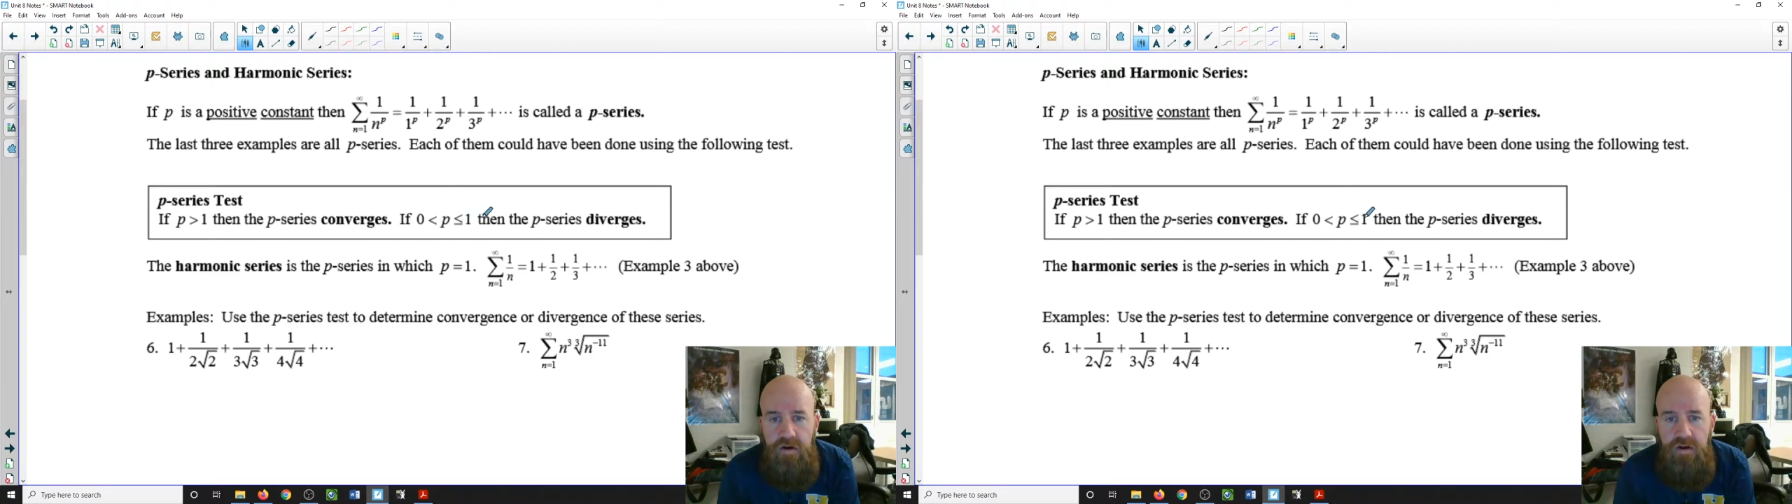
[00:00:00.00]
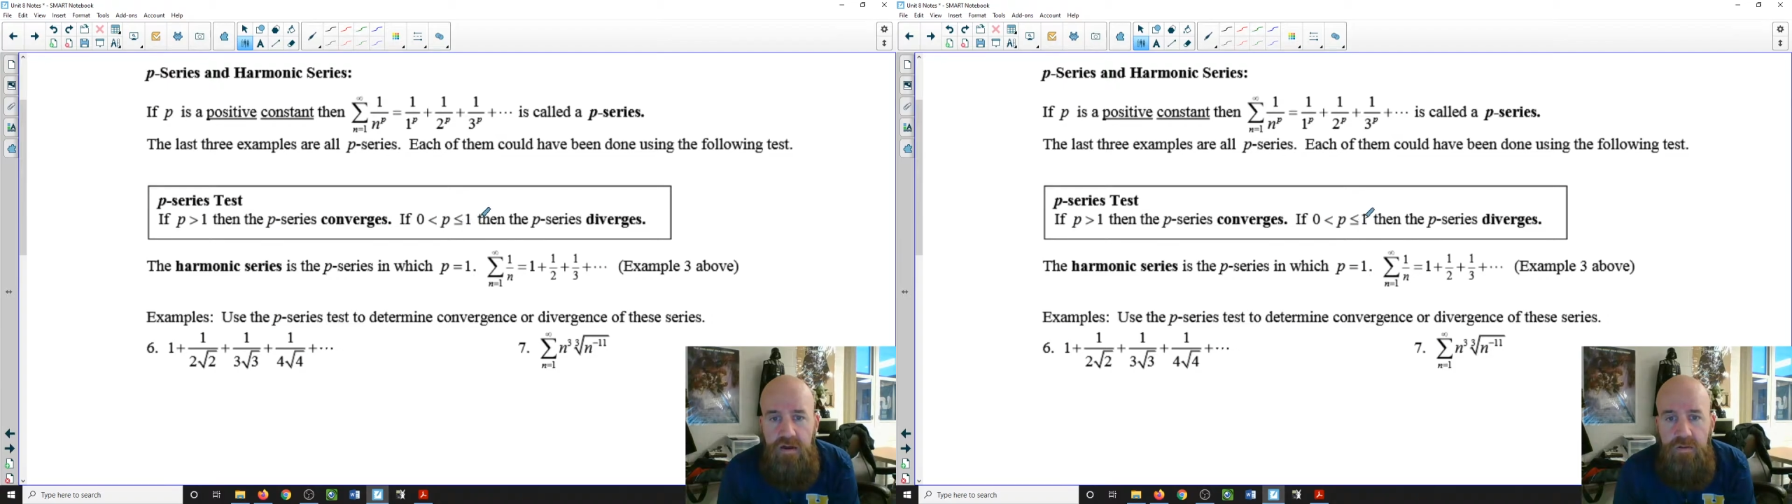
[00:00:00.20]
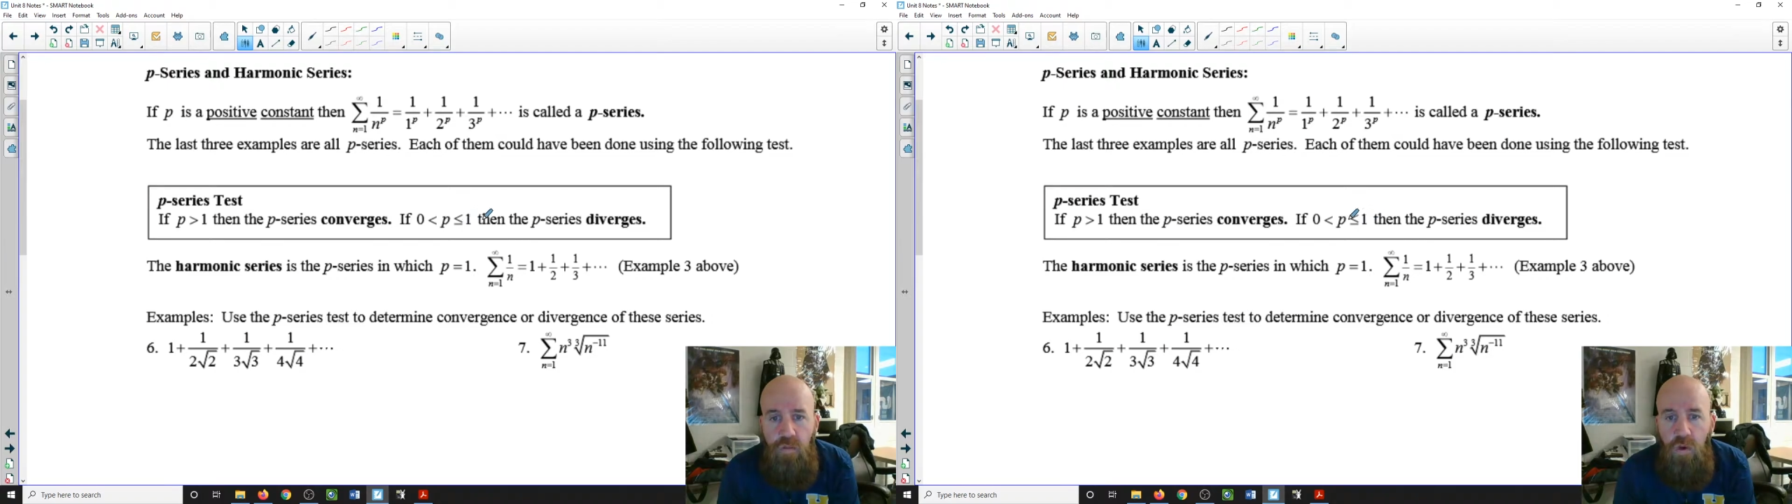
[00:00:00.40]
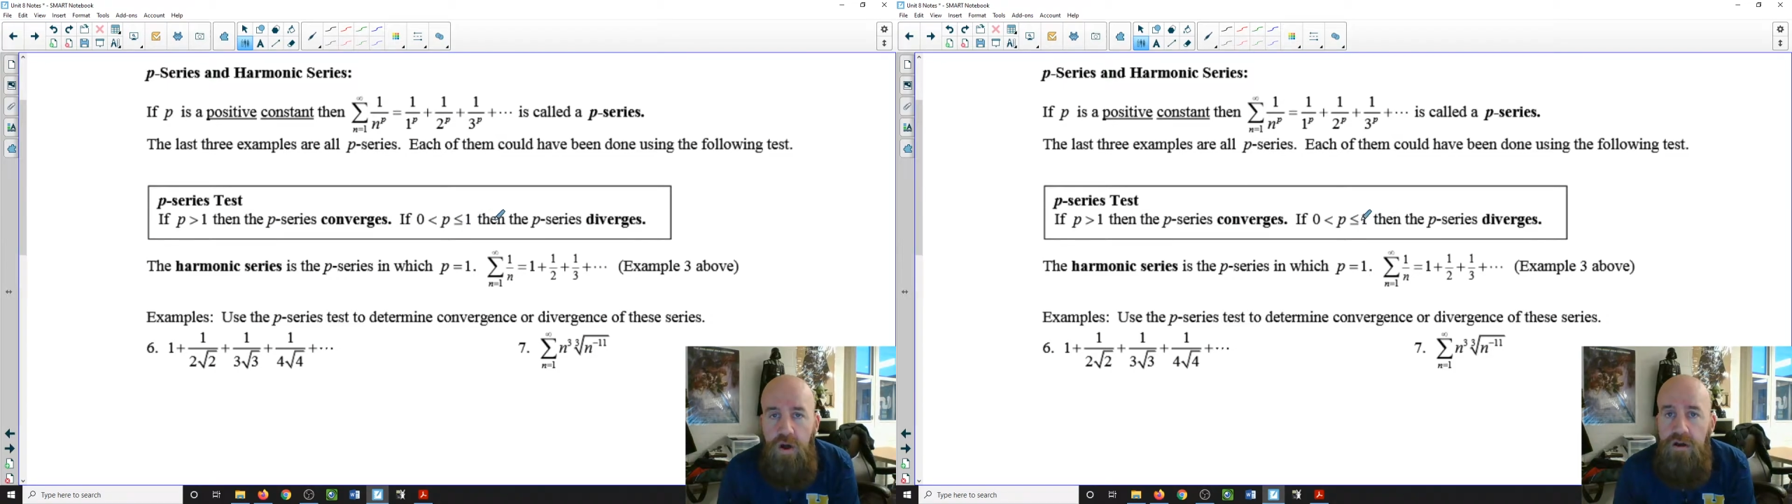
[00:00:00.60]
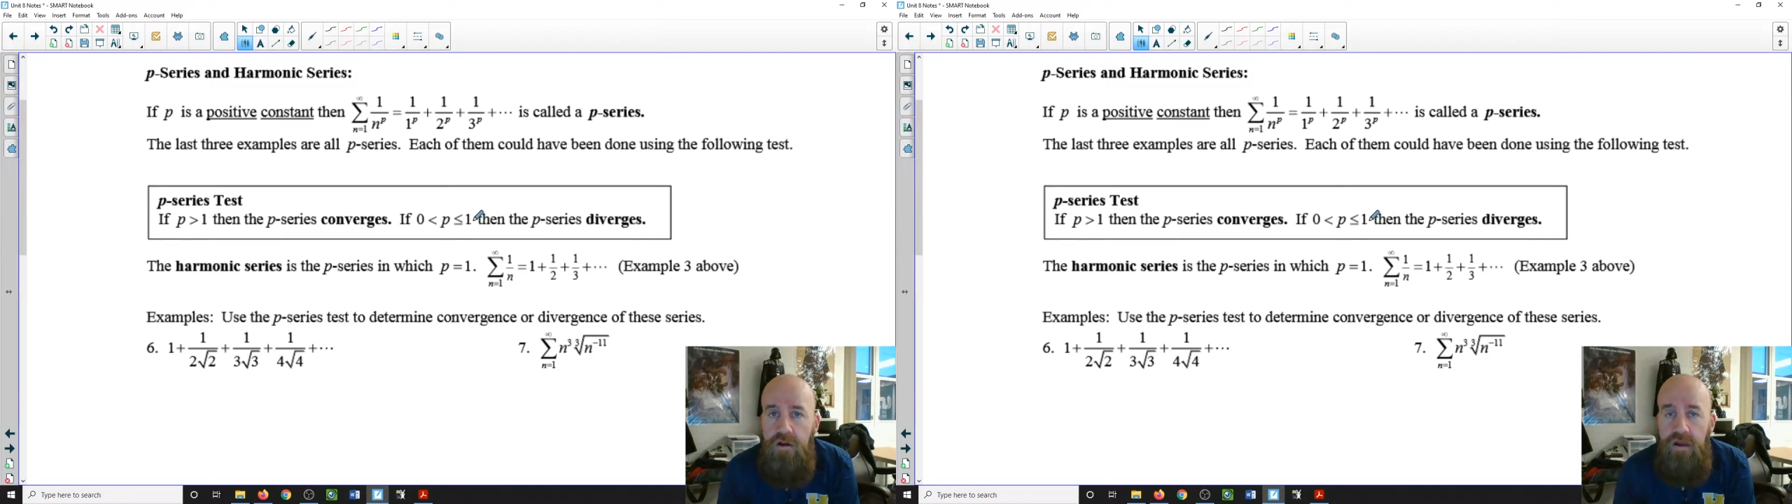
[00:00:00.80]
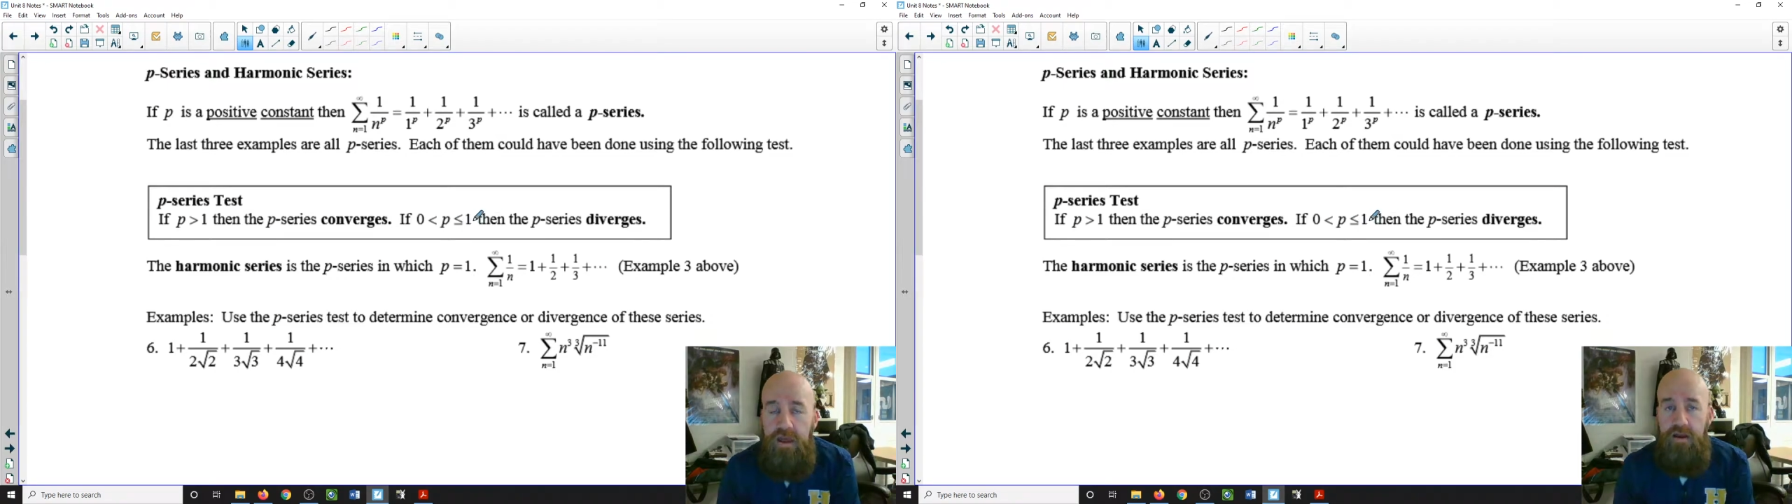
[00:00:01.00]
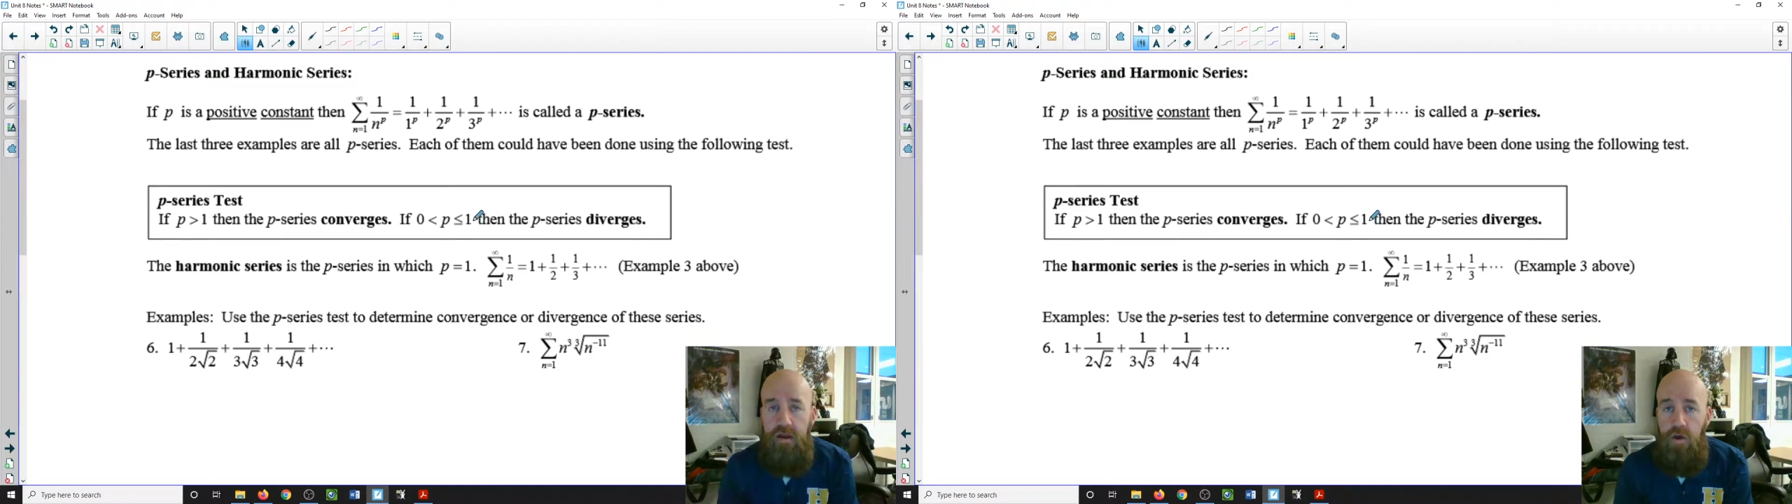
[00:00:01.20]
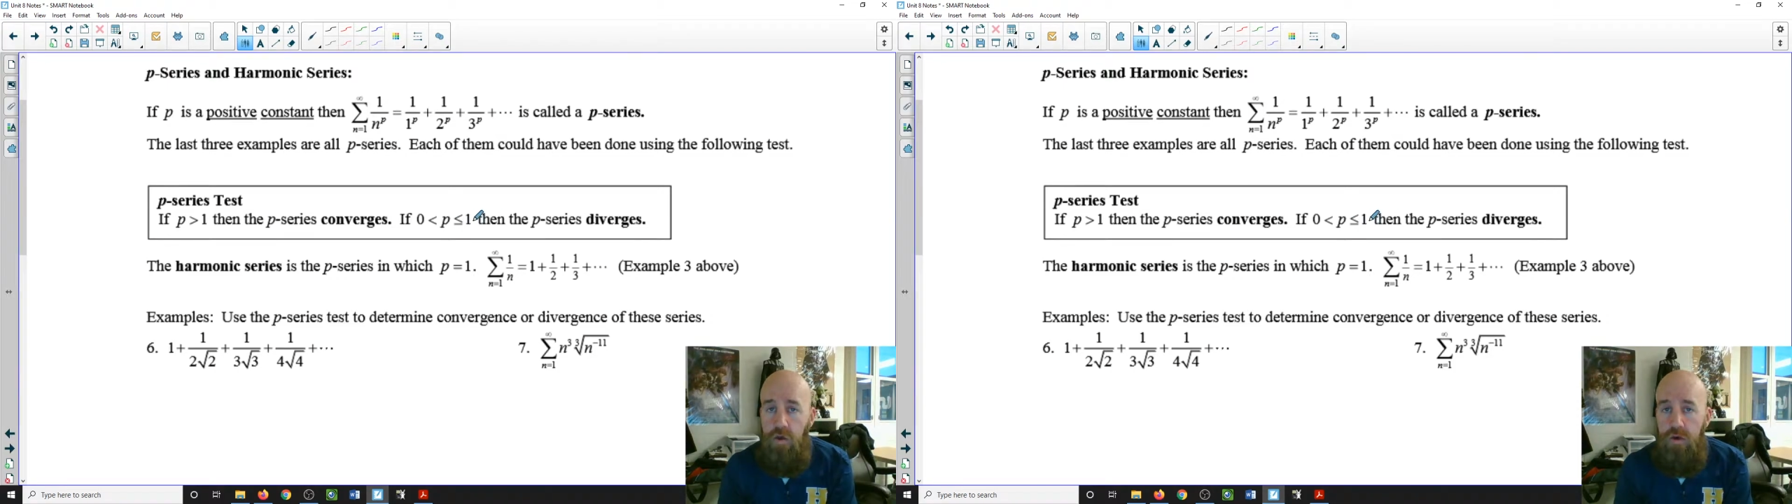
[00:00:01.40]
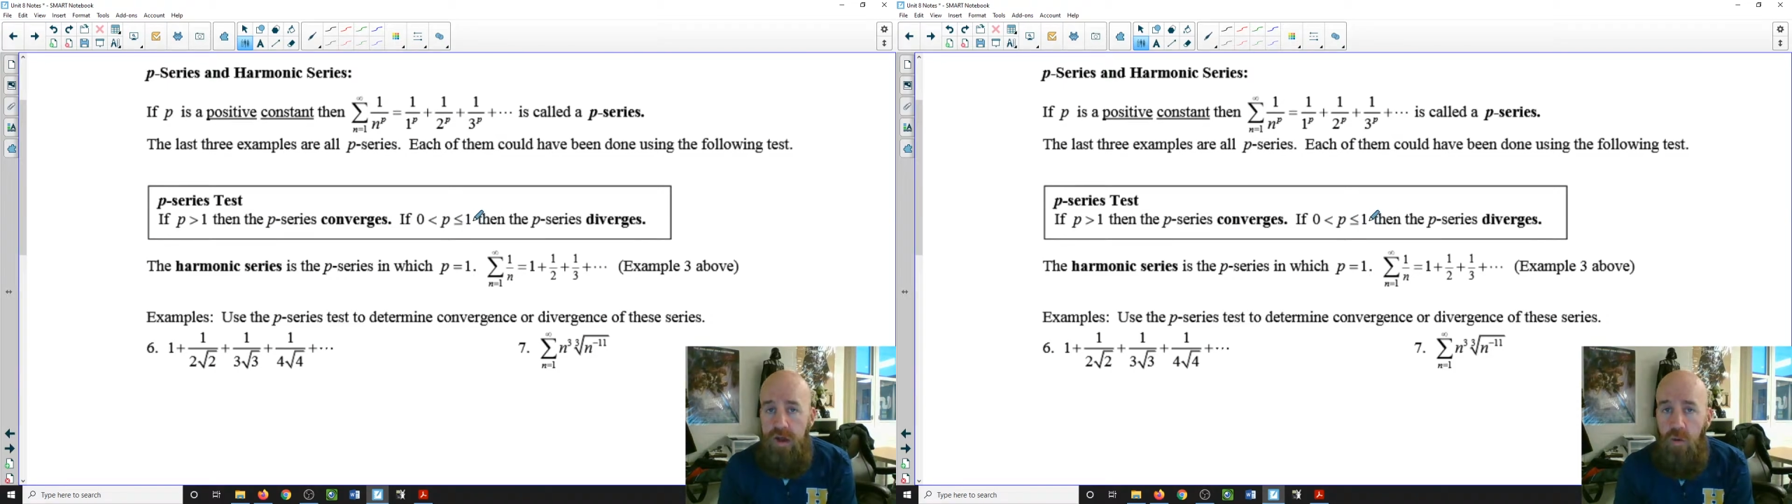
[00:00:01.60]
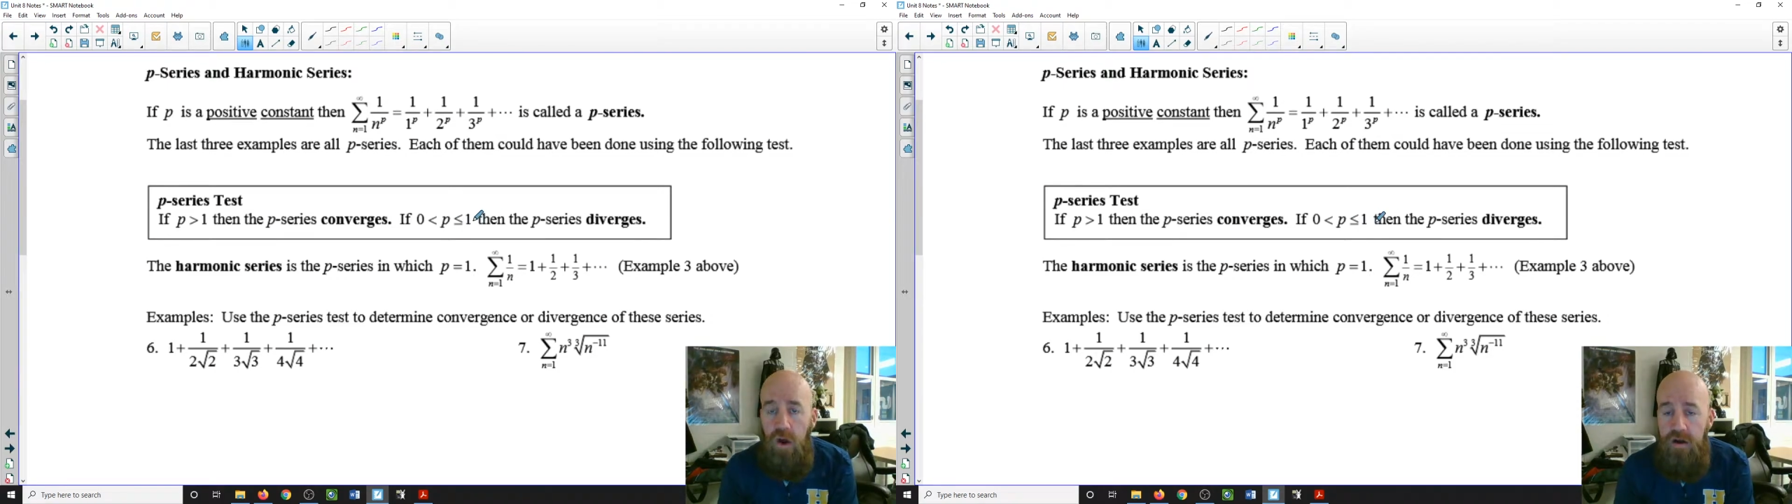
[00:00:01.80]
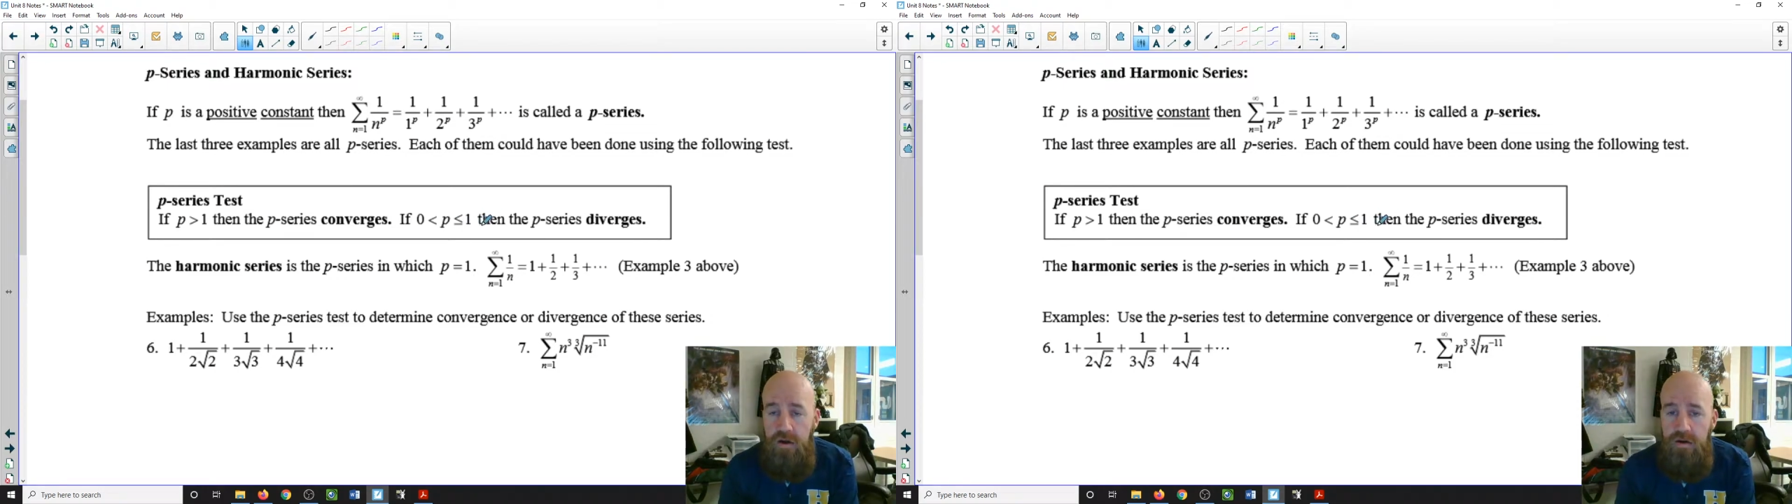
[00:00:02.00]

and 1, and including 1,